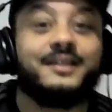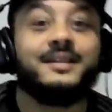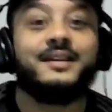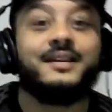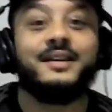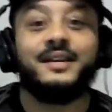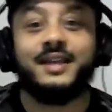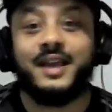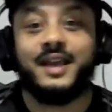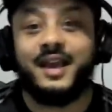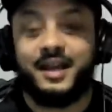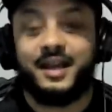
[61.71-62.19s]

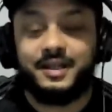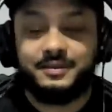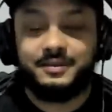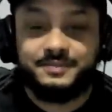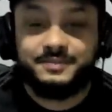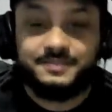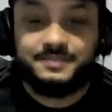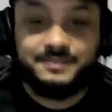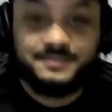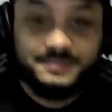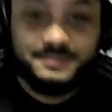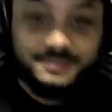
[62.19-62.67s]
Yeah?
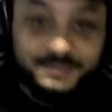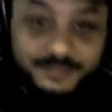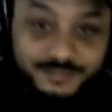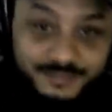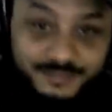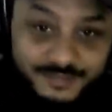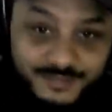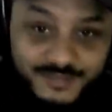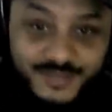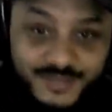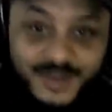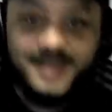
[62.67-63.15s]

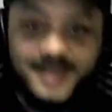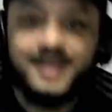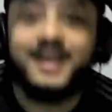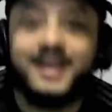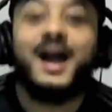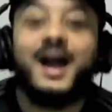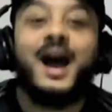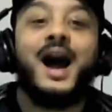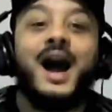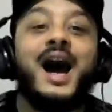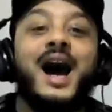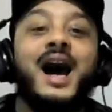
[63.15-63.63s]

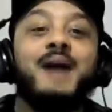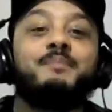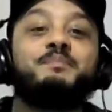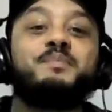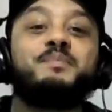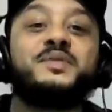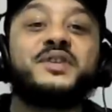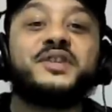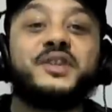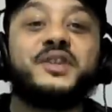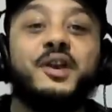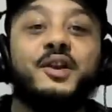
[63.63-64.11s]

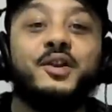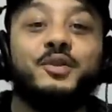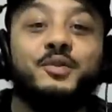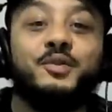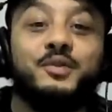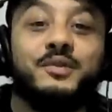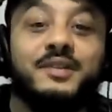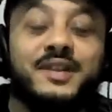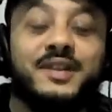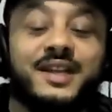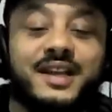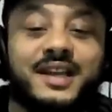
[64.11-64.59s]

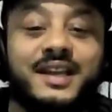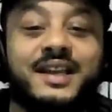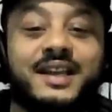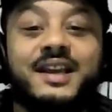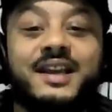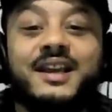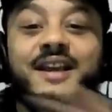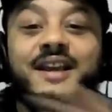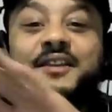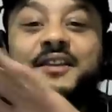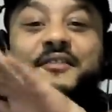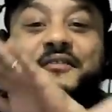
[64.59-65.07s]
Absolutely
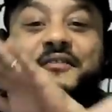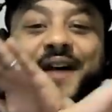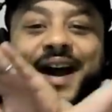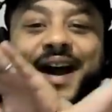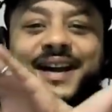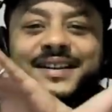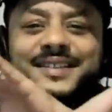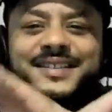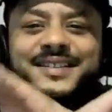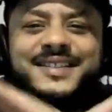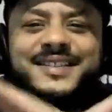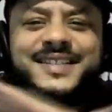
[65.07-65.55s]

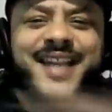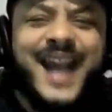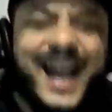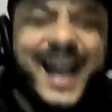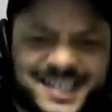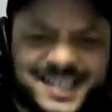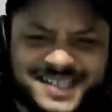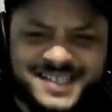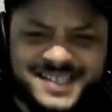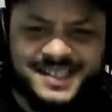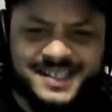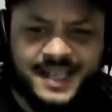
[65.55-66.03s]

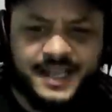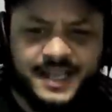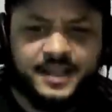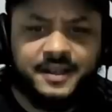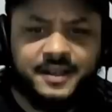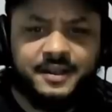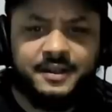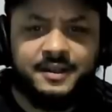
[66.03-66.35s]
fantastic.